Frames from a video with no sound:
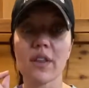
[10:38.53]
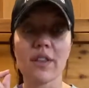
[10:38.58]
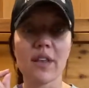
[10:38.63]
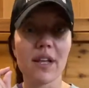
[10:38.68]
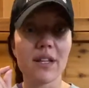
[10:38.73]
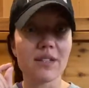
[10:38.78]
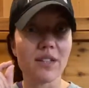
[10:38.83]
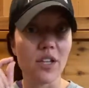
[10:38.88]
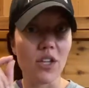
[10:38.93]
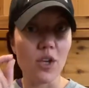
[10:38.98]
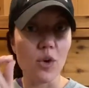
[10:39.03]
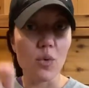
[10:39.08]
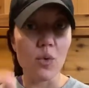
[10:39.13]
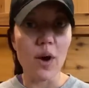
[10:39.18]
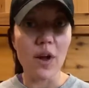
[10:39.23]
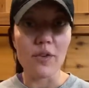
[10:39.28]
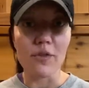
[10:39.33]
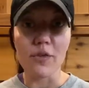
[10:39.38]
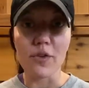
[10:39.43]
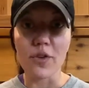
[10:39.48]
things that you
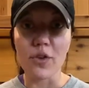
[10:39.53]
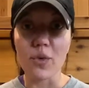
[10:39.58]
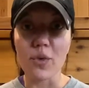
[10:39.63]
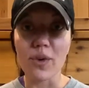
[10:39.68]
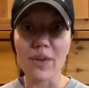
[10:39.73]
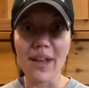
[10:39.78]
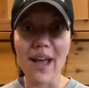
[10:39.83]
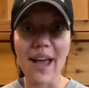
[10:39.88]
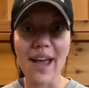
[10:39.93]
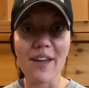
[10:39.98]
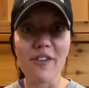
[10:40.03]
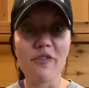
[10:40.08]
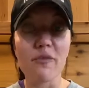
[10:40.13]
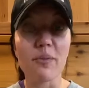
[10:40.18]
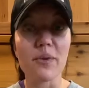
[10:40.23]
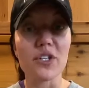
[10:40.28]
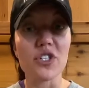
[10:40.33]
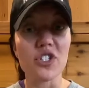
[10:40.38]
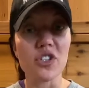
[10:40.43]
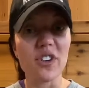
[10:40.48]
want for your life
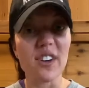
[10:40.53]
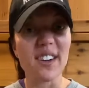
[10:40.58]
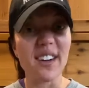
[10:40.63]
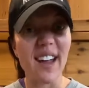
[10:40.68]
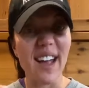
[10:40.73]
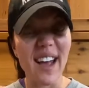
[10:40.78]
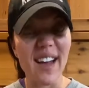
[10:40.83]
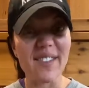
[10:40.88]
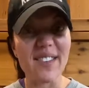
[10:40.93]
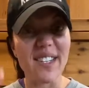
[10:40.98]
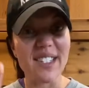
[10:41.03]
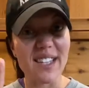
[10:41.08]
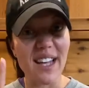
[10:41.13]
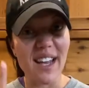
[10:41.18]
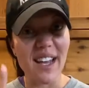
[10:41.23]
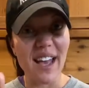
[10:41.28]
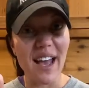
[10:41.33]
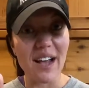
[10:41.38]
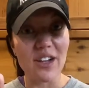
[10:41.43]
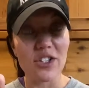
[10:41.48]
but you're going to have to
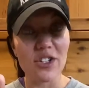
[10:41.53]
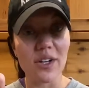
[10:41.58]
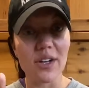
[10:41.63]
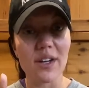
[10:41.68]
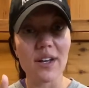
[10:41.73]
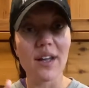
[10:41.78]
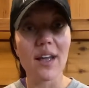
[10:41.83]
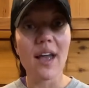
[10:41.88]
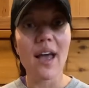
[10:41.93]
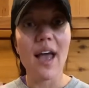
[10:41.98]
take action